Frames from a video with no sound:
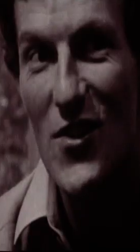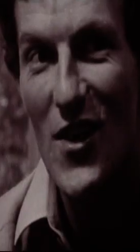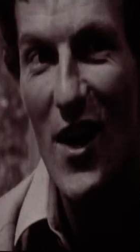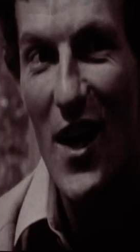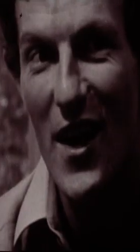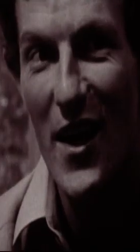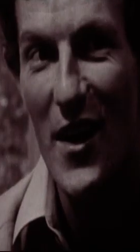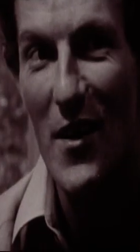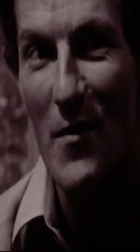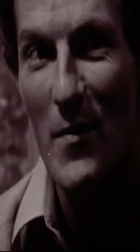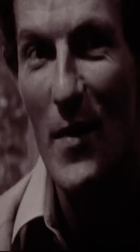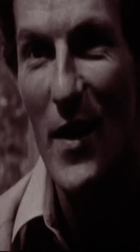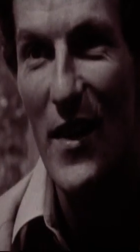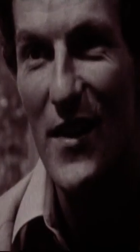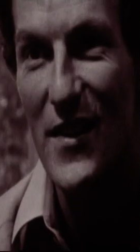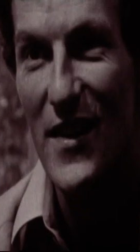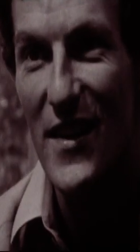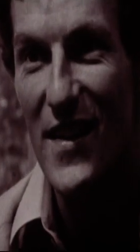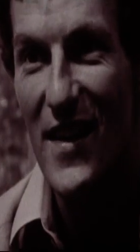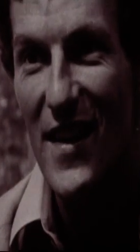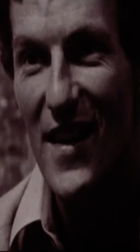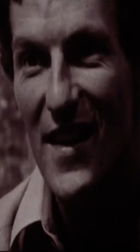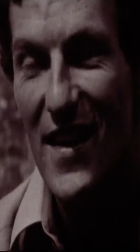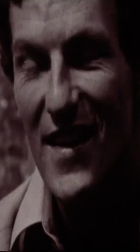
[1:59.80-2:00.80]
shy about it.
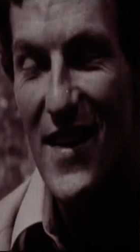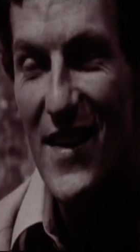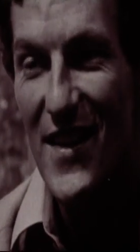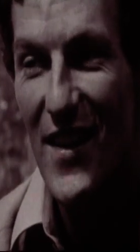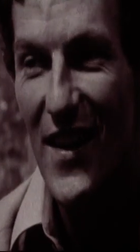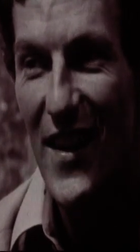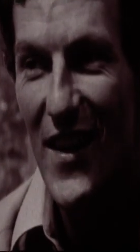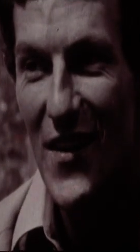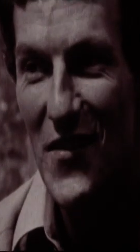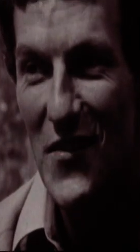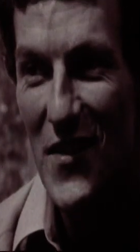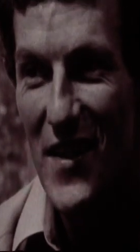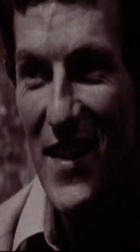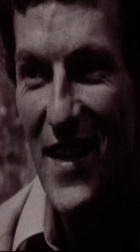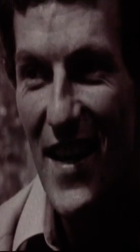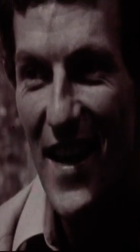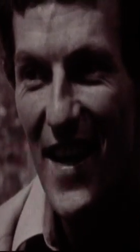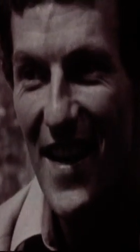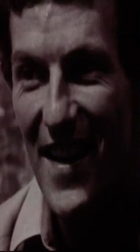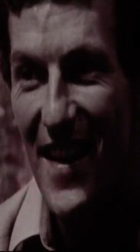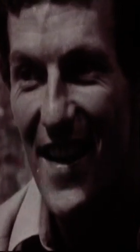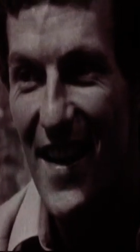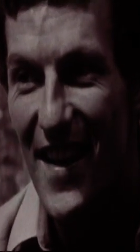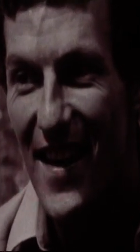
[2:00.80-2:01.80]
So I have to
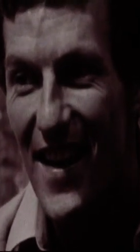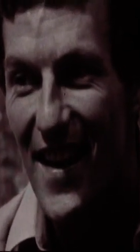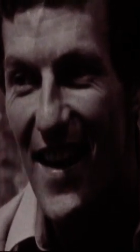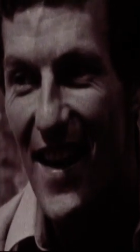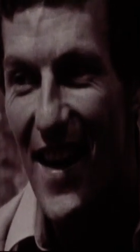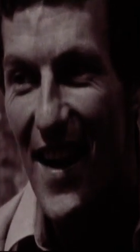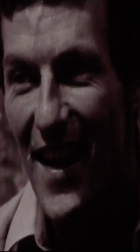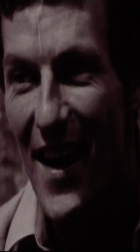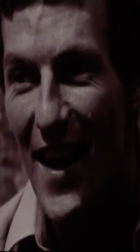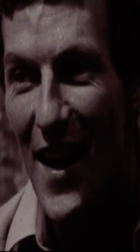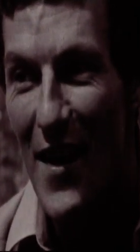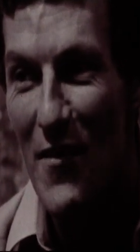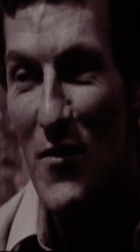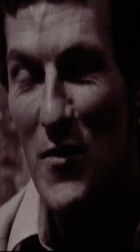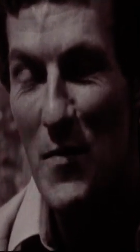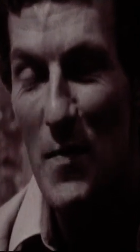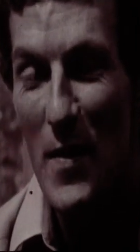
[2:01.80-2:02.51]
say, I'm